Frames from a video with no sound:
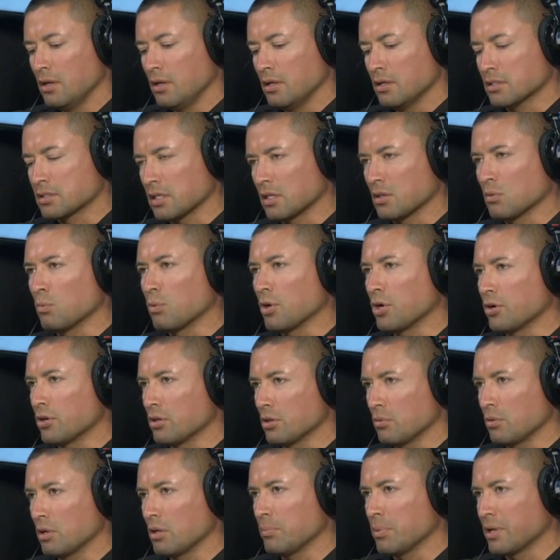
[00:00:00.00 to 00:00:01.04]
it's kind of weird in
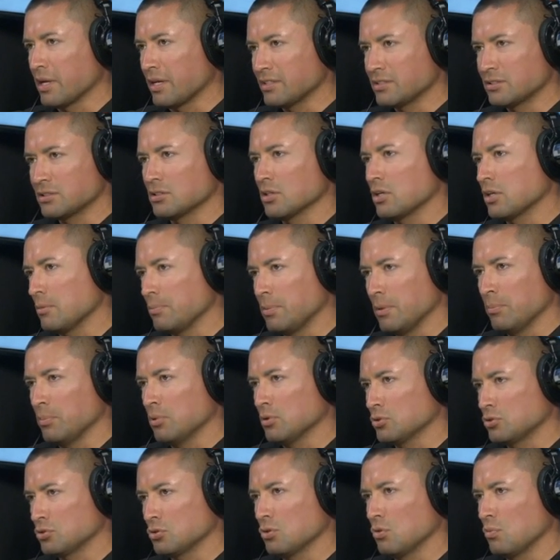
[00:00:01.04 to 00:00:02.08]
a way, but I study
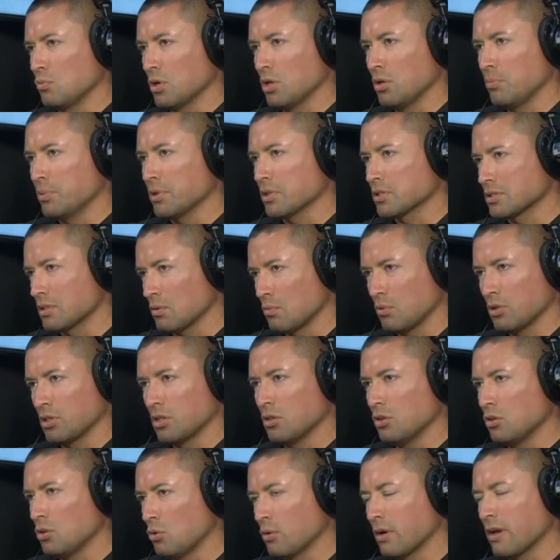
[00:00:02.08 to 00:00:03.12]
people so well because I want to
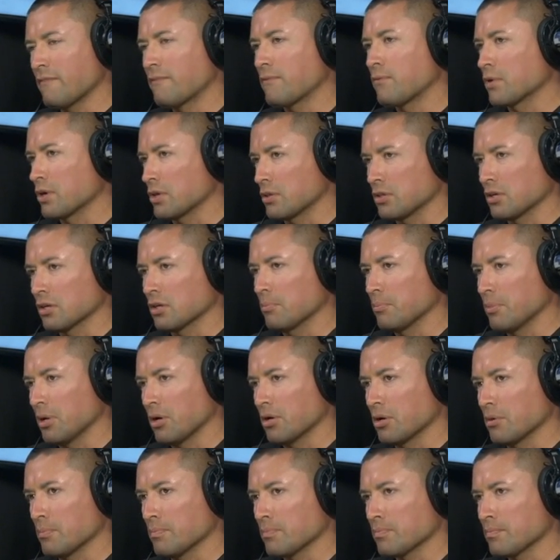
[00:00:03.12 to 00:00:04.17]
know everything
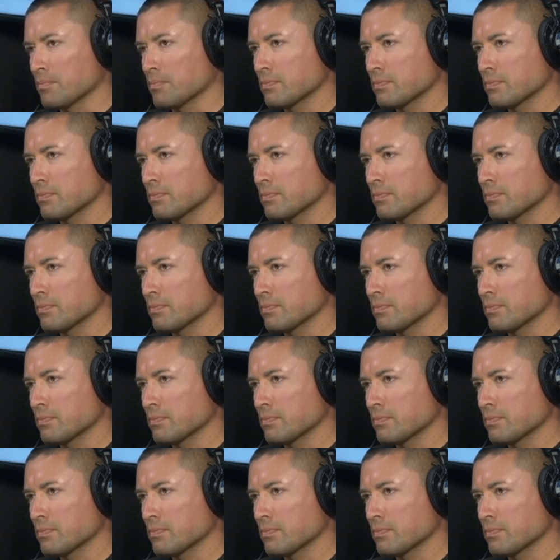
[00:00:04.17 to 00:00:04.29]
about him.